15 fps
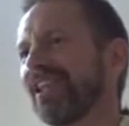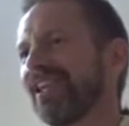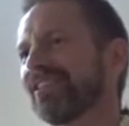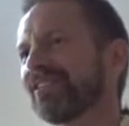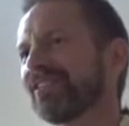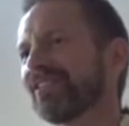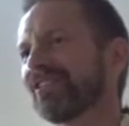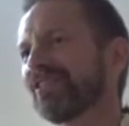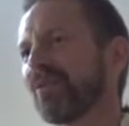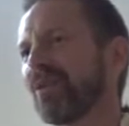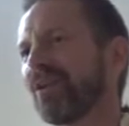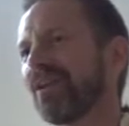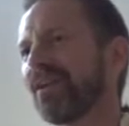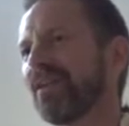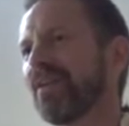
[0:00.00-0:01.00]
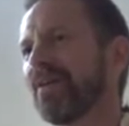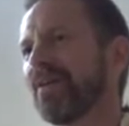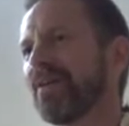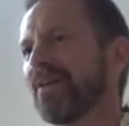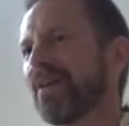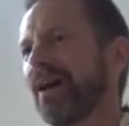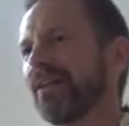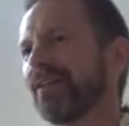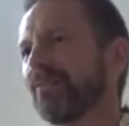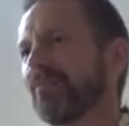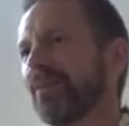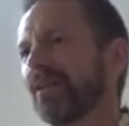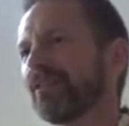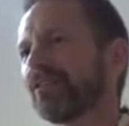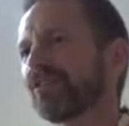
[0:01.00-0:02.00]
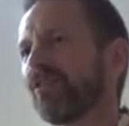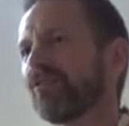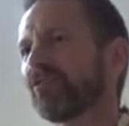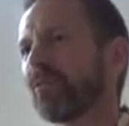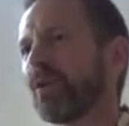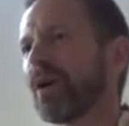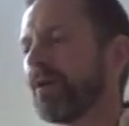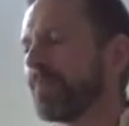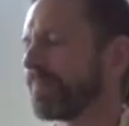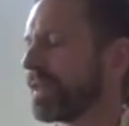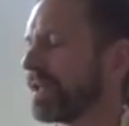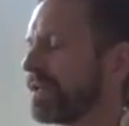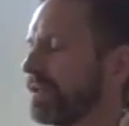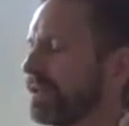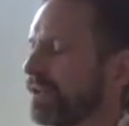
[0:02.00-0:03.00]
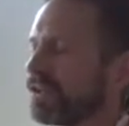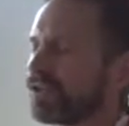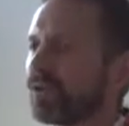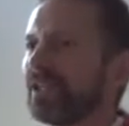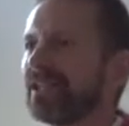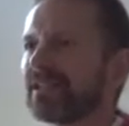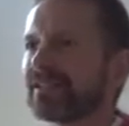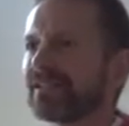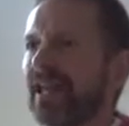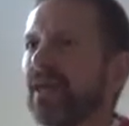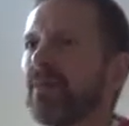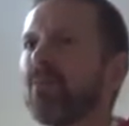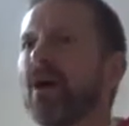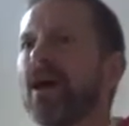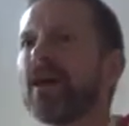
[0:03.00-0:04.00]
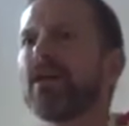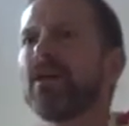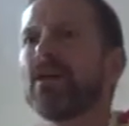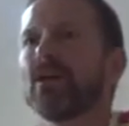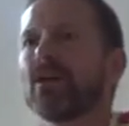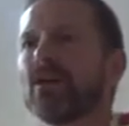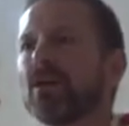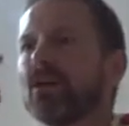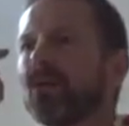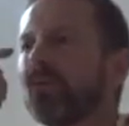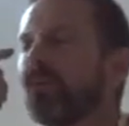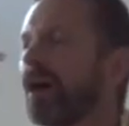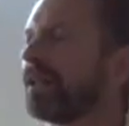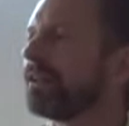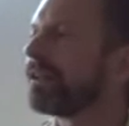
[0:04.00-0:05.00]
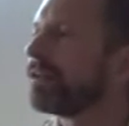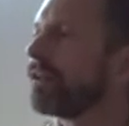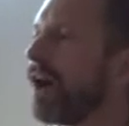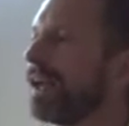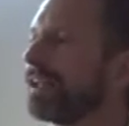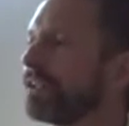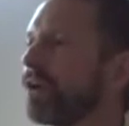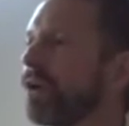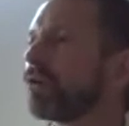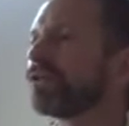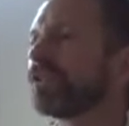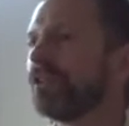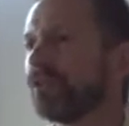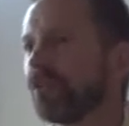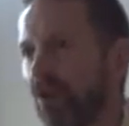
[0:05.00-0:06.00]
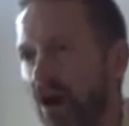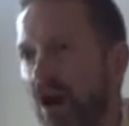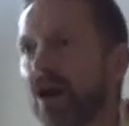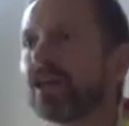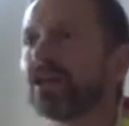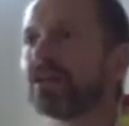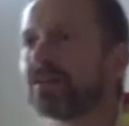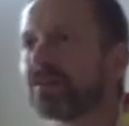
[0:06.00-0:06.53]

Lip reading: lens and so on, and the software. So in the same way, when the light goes in your eye,